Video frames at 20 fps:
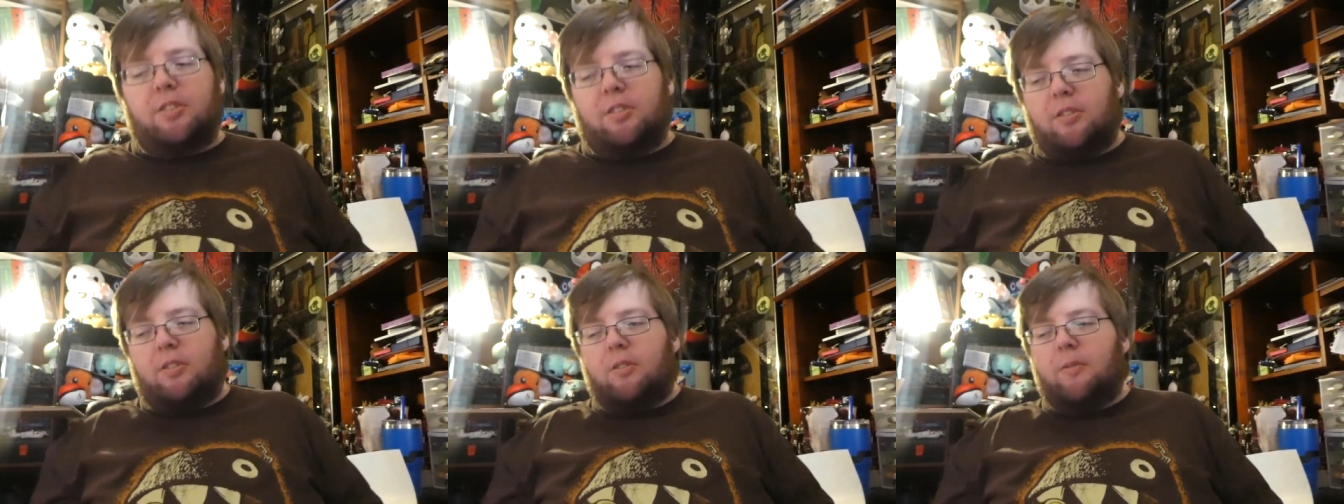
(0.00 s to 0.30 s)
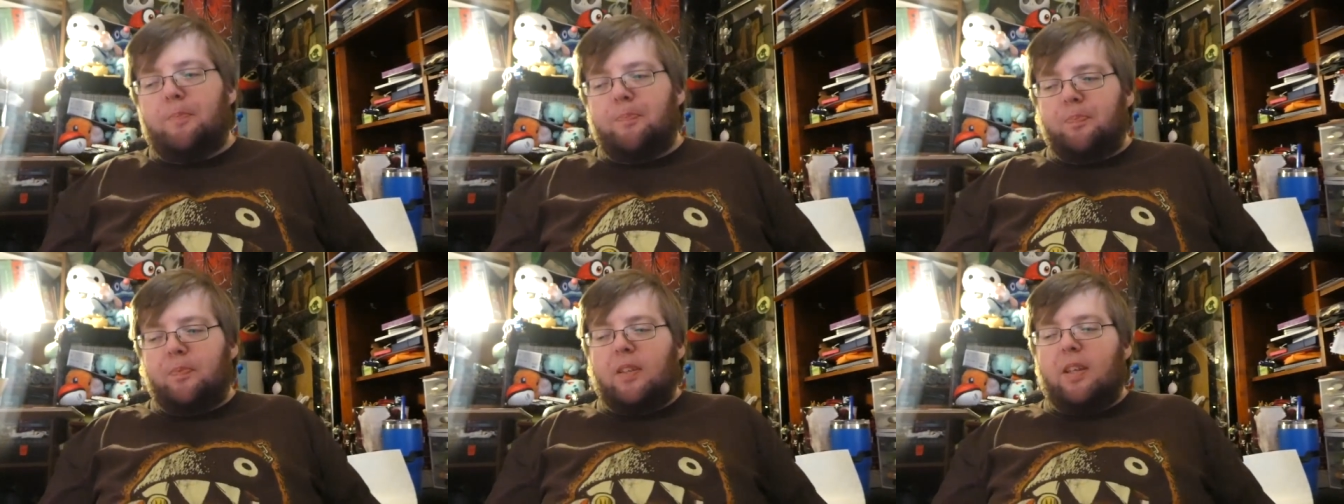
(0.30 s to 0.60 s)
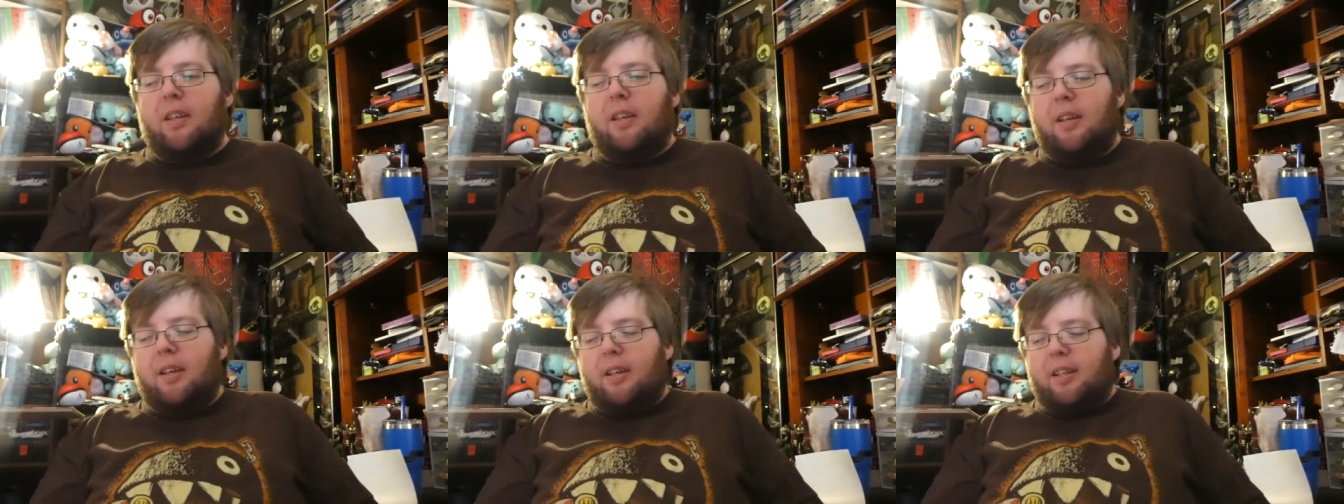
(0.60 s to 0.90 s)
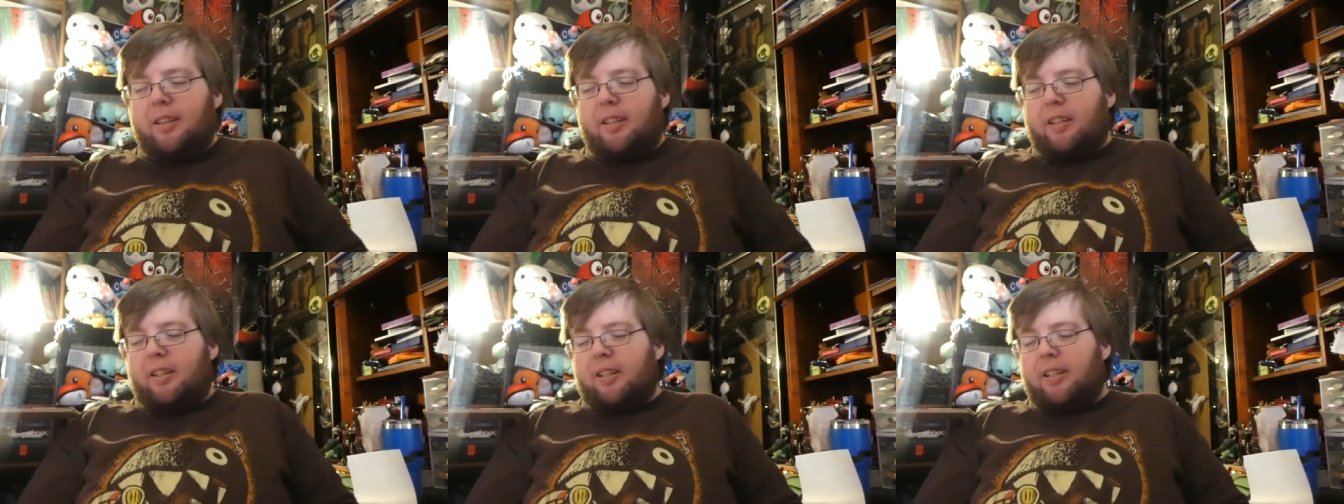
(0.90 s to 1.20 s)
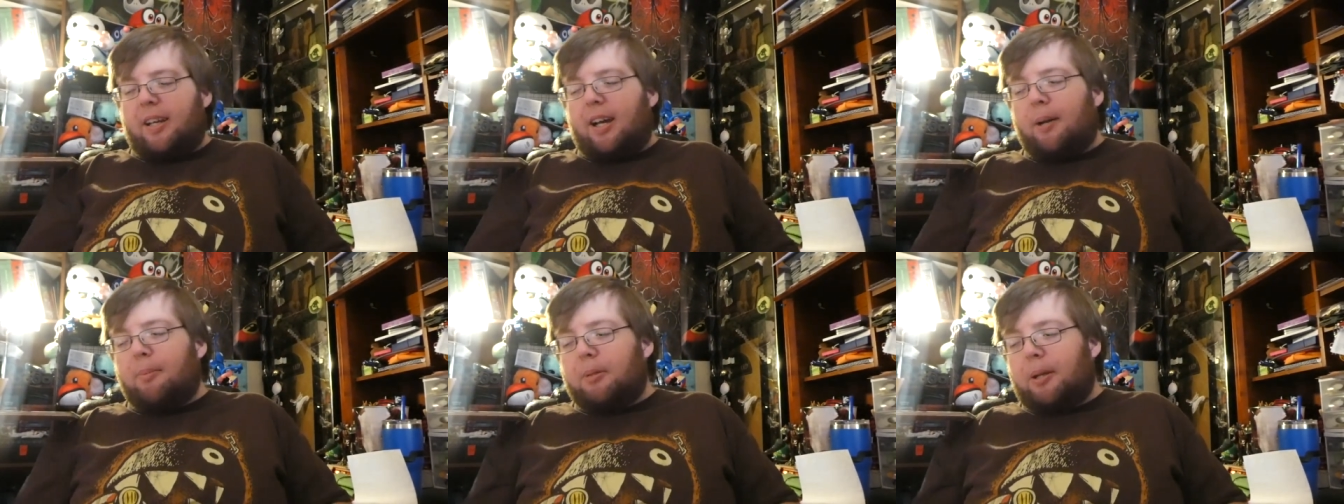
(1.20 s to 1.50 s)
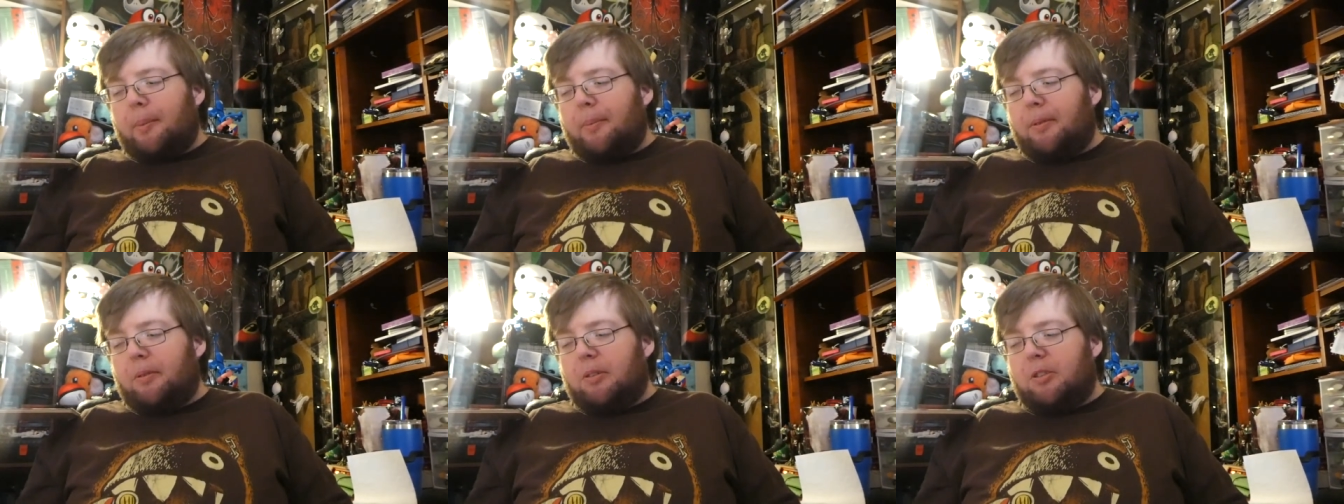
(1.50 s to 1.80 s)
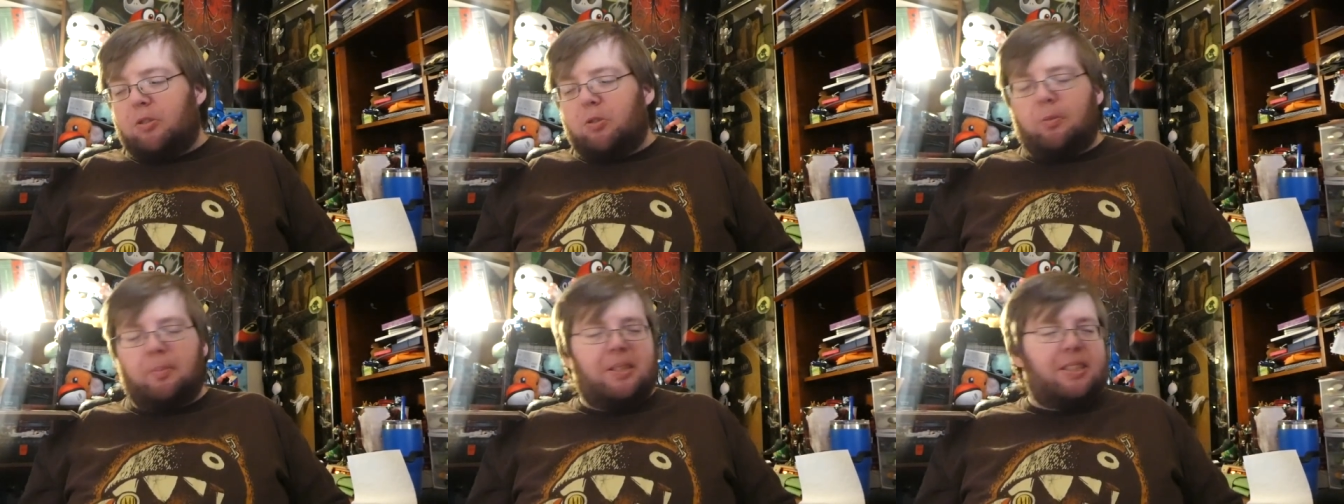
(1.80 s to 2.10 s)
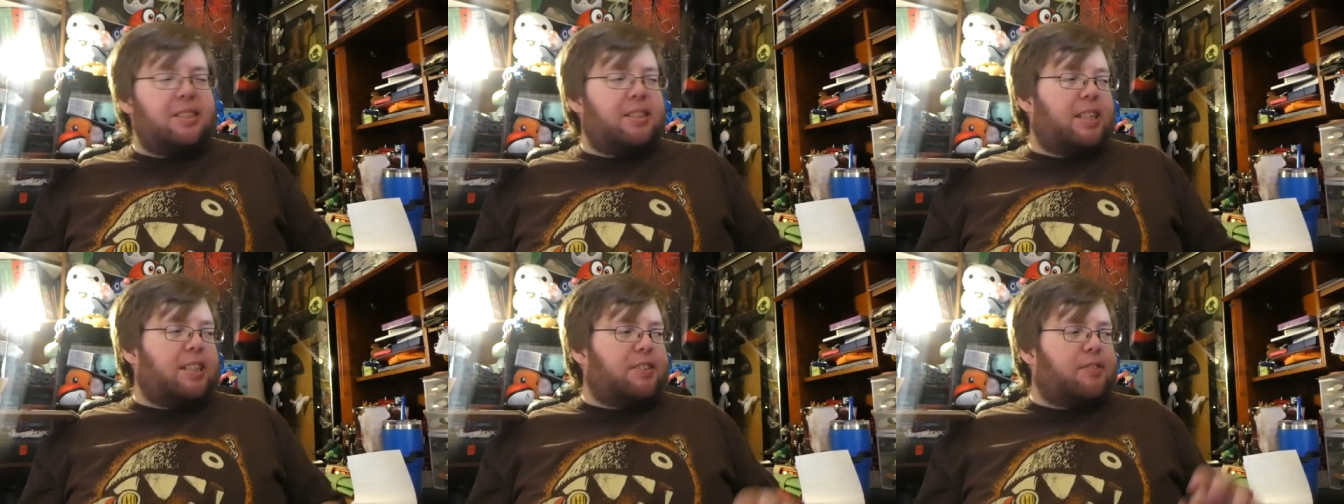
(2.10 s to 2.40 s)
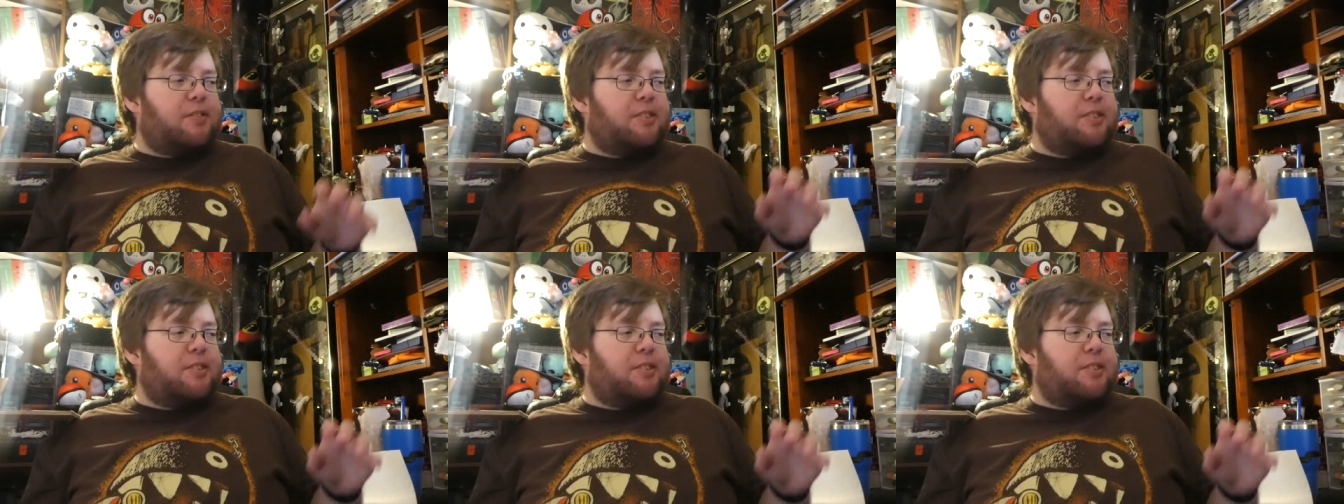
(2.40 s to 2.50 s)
So the, the upcoming ones will be sets.